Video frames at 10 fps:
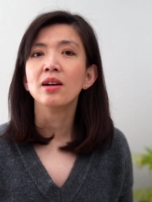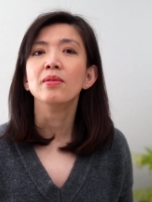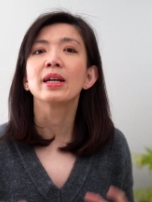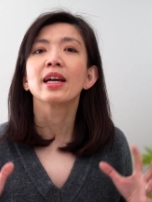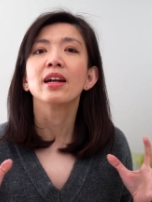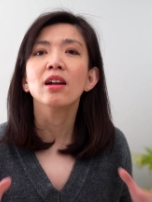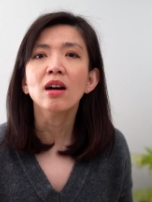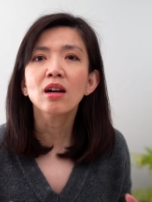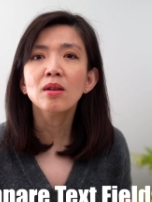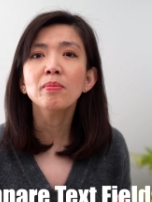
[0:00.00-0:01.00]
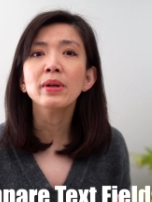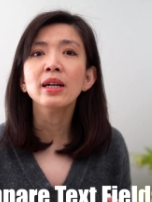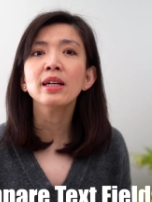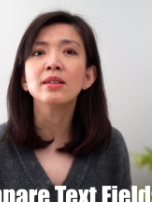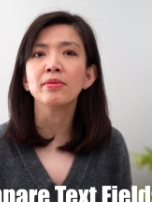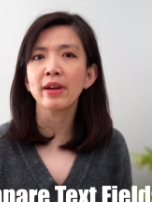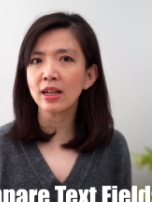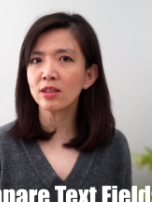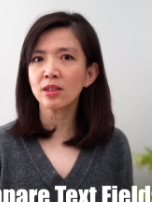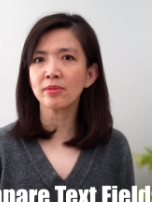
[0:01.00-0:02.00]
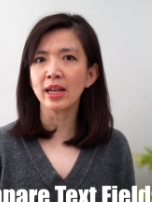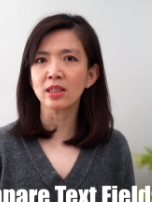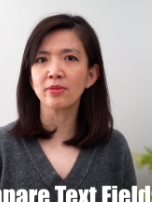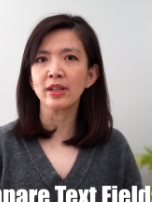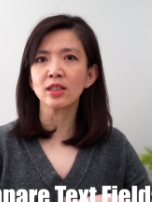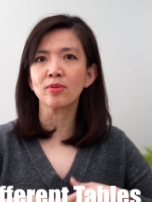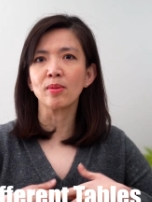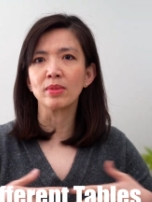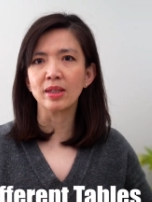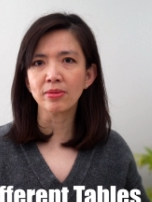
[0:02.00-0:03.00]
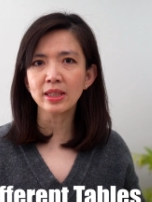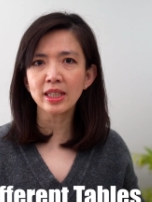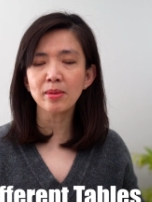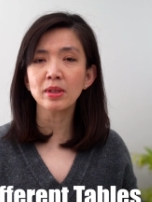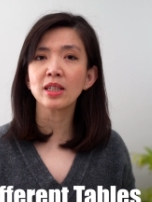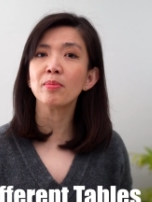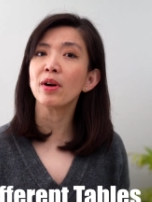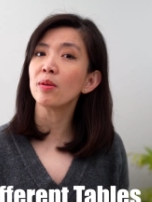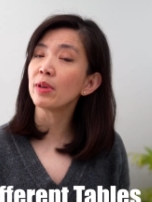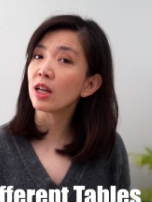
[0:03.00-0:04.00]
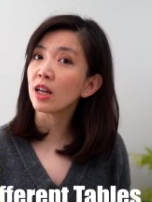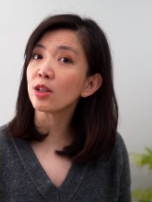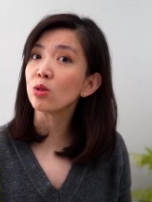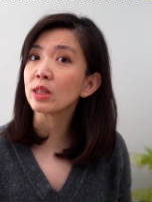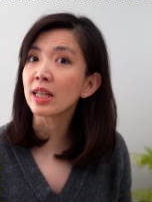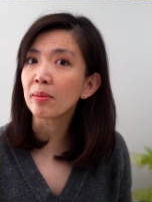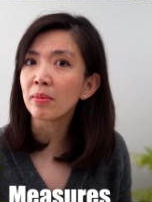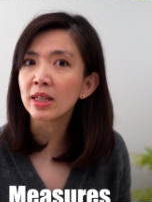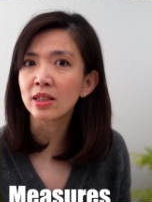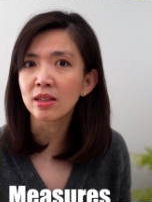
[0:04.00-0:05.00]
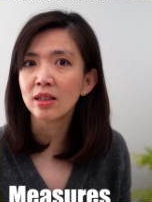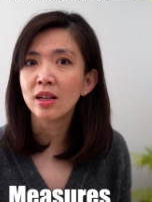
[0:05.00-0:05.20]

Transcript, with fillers: We cannot compare the values of text fields from different tables in Power B I using measure.